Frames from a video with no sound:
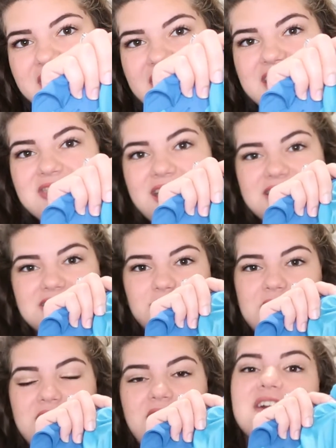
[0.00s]
and that's
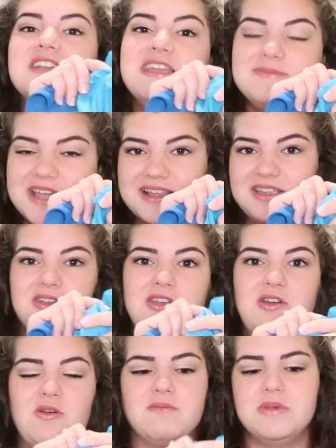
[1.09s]
where our name tag can
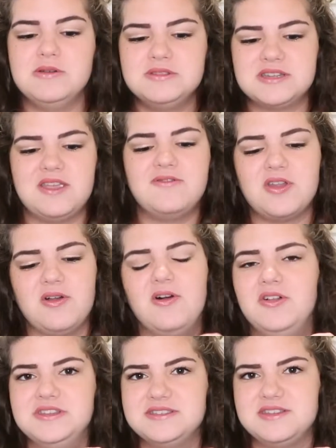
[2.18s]
go. Most, if not
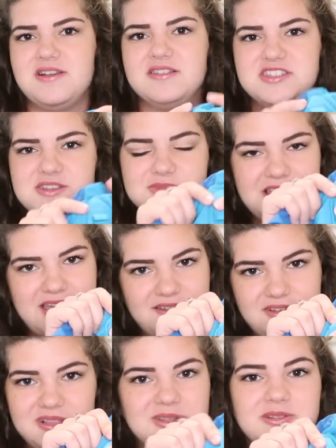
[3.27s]
all, Disney costumes
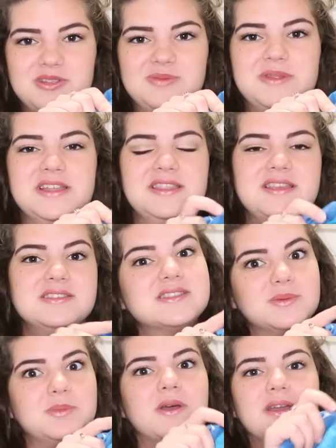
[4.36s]
have a little loop like this
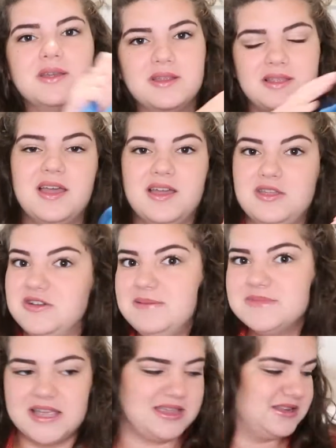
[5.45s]
to put your
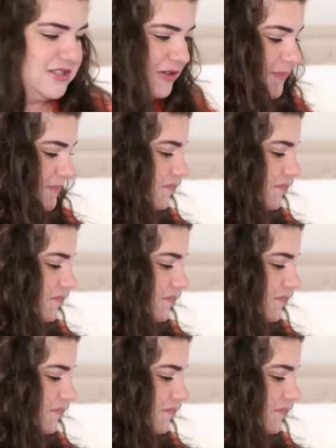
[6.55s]
name tag into.